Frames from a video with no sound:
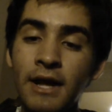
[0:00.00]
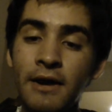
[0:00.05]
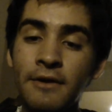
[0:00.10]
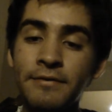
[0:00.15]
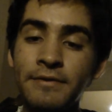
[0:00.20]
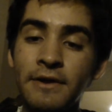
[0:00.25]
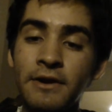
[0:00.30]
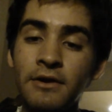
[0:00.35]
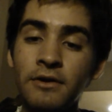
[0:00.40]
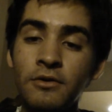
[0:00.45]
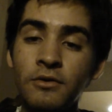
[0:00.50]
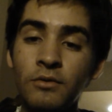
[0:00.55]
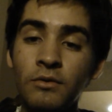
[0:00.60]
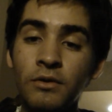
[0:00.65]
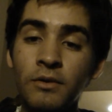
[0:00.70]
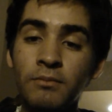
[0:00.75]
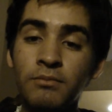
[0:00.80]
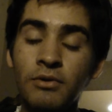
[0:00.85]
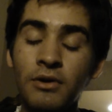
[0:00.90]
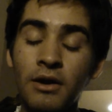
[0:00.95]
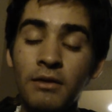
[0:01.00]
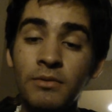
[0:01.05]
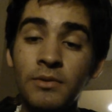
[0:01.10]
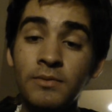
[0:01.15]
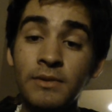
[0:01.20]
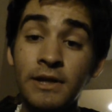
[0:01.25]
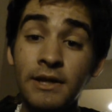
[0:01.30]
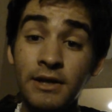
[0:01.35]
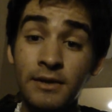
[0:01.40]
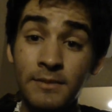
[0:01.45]
out there who are
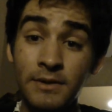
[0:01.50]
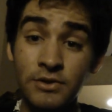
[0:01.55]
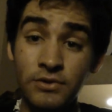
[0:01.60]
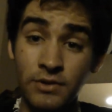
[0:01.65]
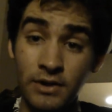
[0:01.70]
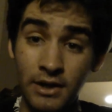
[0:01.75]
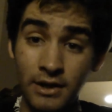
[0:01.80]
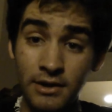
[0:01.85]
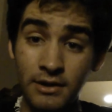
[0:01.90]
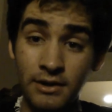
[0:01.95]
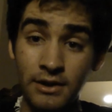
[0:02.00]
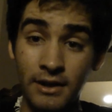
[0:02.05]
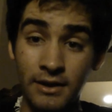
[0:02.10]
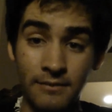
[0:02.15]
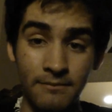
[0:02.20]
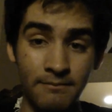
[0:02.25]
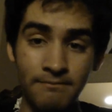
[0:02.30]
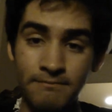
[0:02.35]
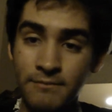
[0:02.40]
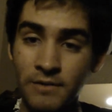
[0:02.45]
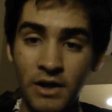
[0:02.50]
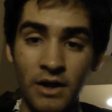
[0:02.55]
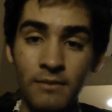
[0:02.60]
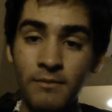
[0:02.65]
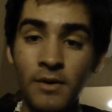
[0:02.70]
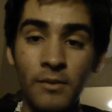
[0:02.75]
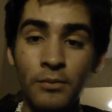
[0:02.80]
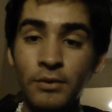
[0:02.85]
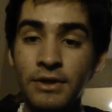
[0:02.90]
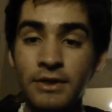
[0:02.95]
probably going to be trying to
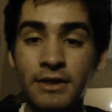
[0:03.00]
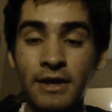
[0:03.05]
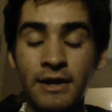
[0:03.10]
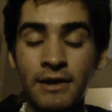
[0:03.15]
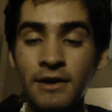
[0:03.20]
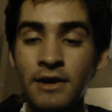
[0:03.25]
come up with